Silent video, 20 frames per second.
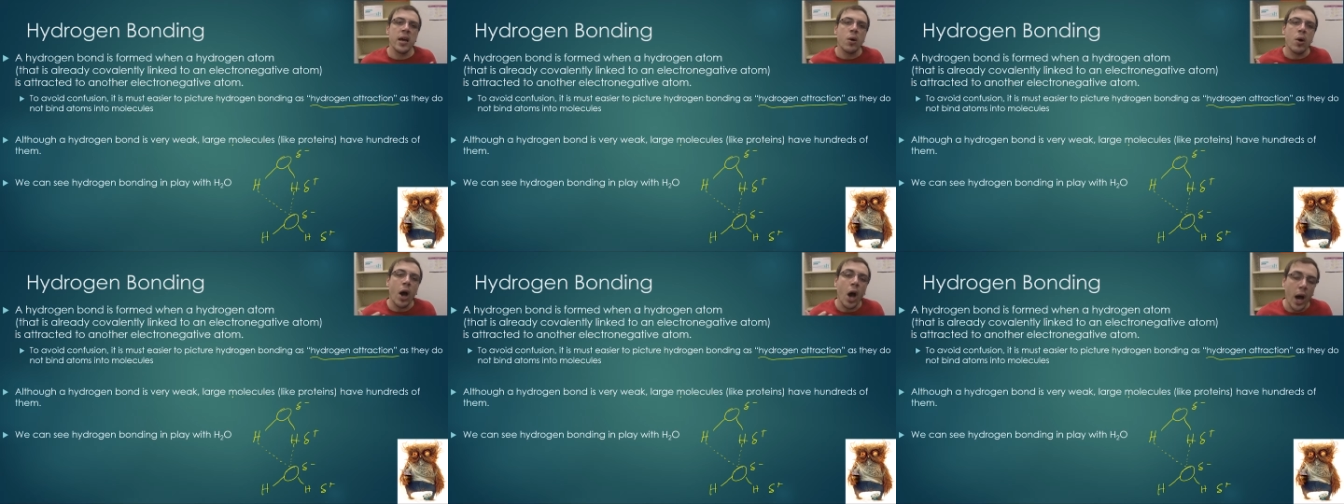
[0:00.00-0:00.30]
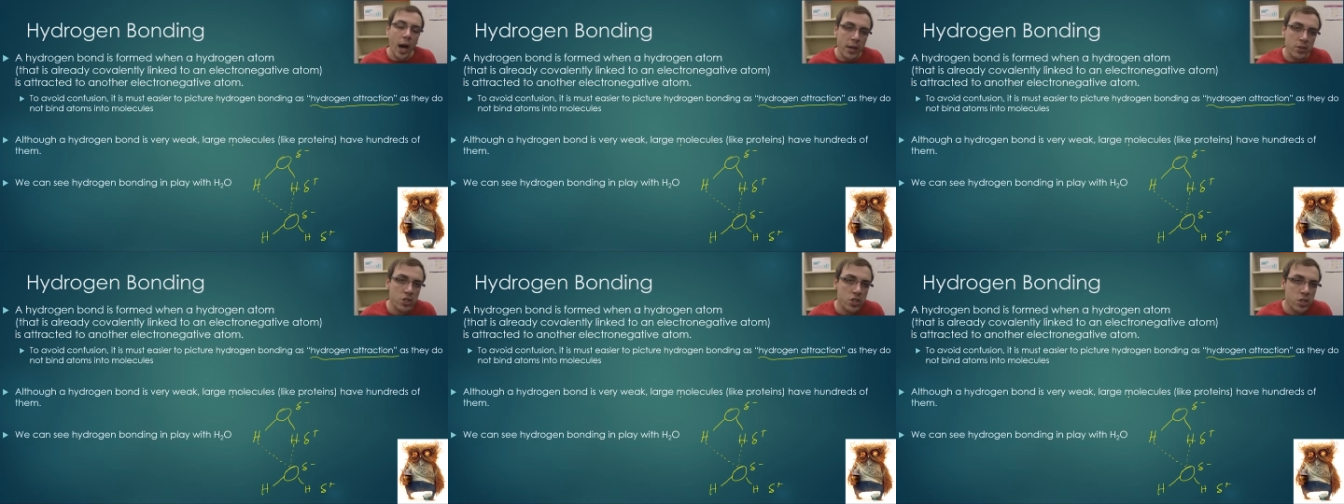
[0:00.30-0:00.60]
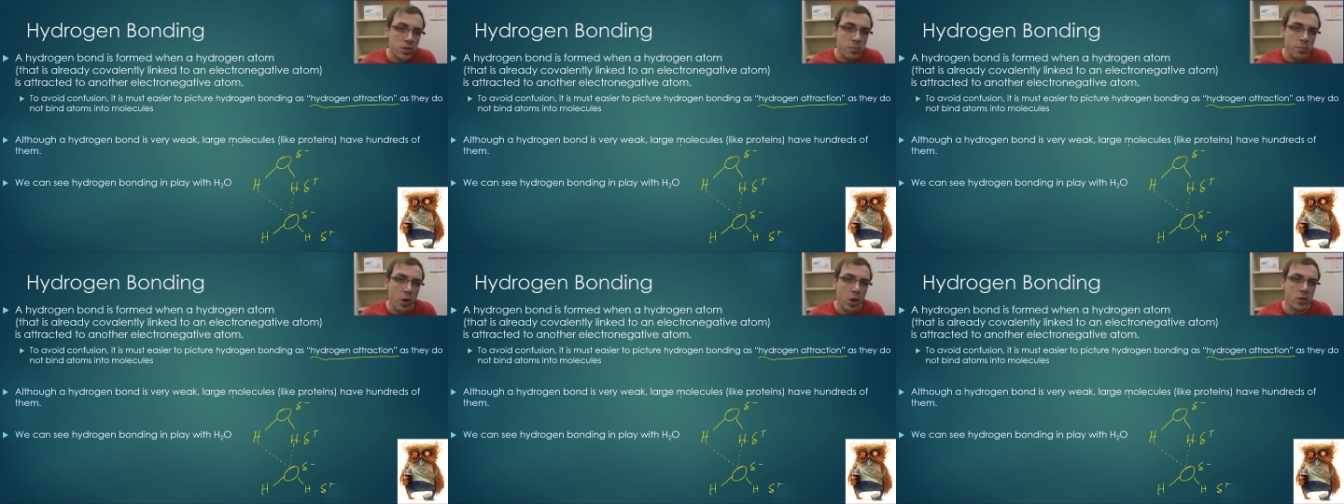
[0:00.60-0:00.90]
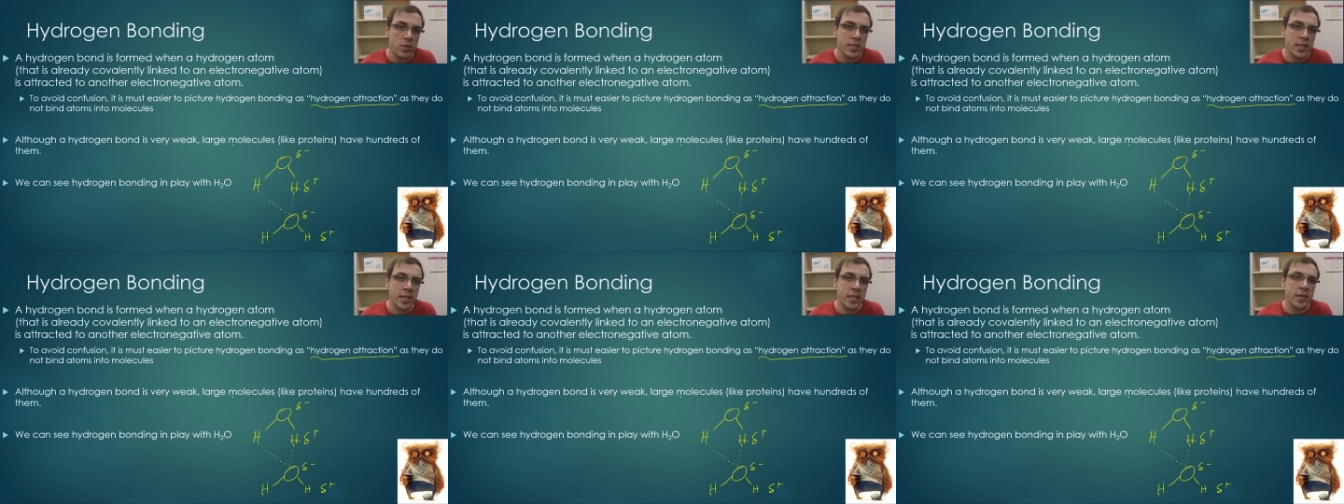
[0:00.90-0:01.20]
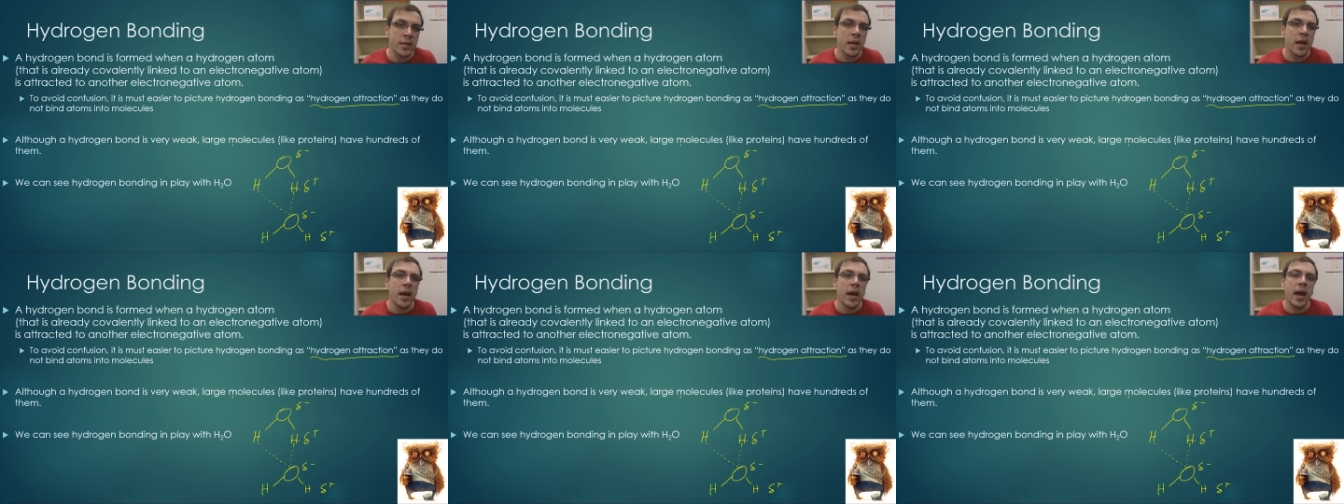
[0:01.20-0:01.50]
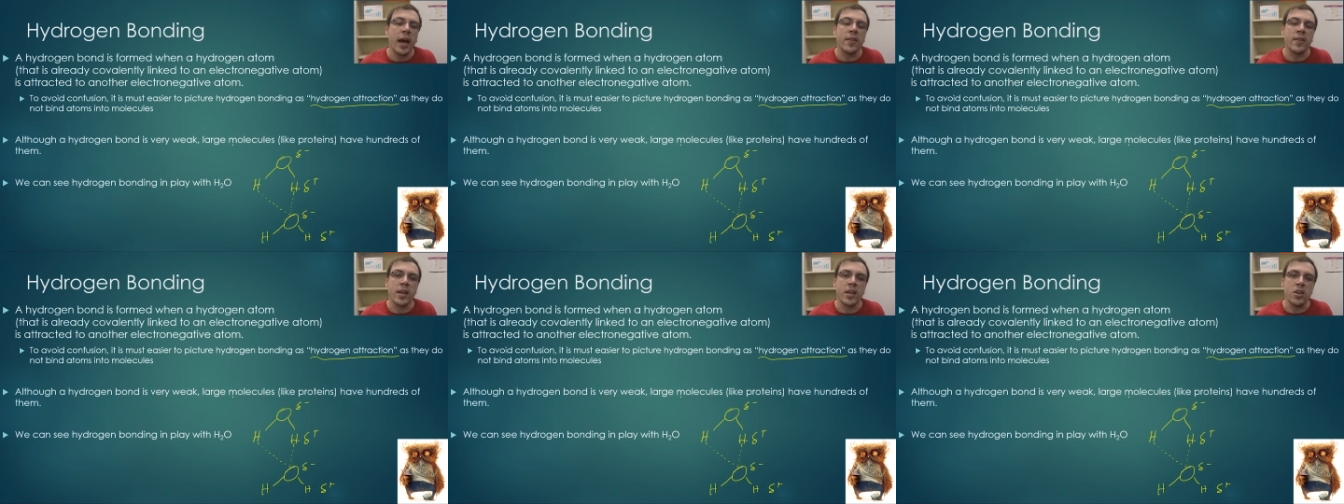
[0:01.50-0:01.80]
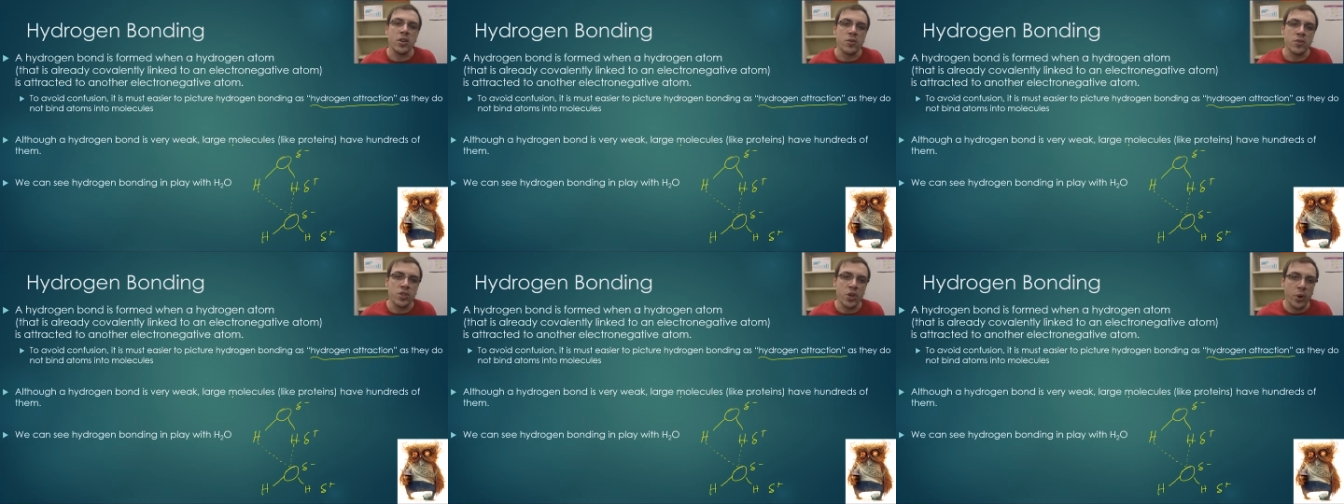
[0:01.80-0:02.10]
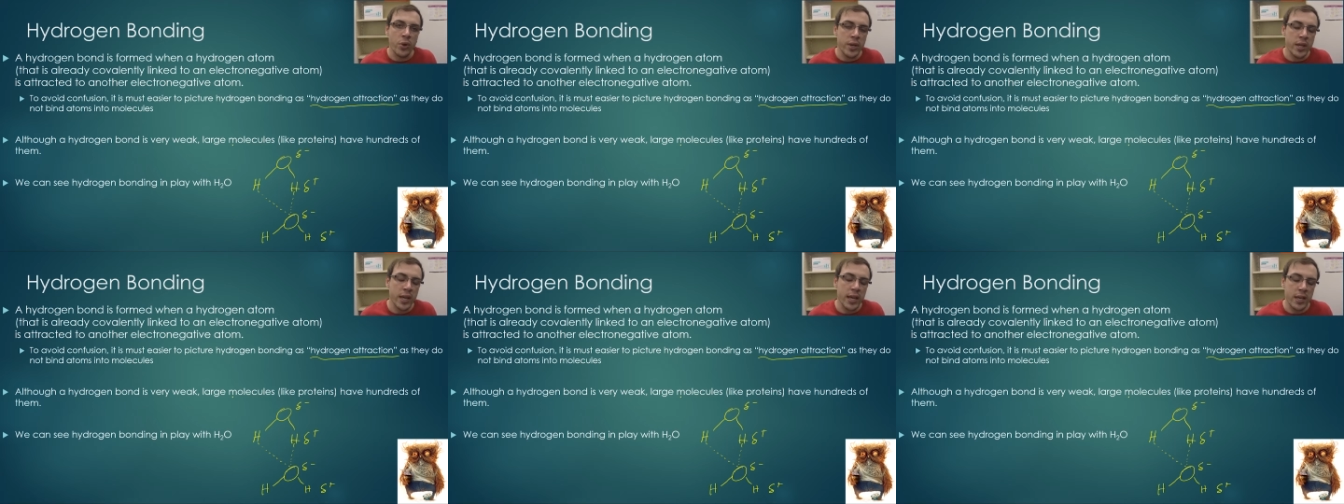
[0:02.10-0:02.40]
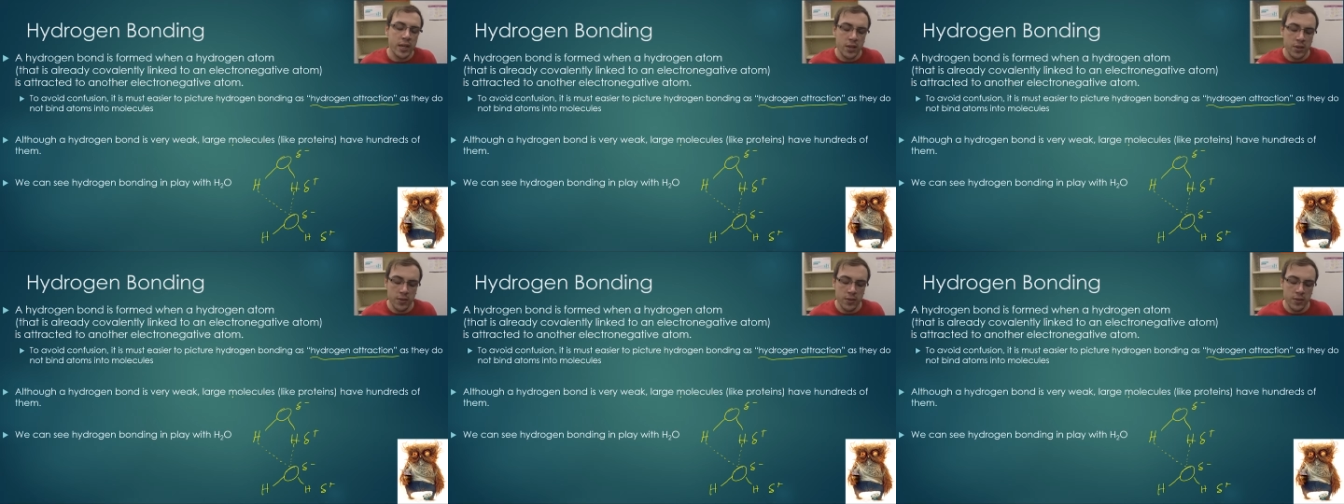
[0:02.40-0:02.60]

hydrogen bonding and that you don't get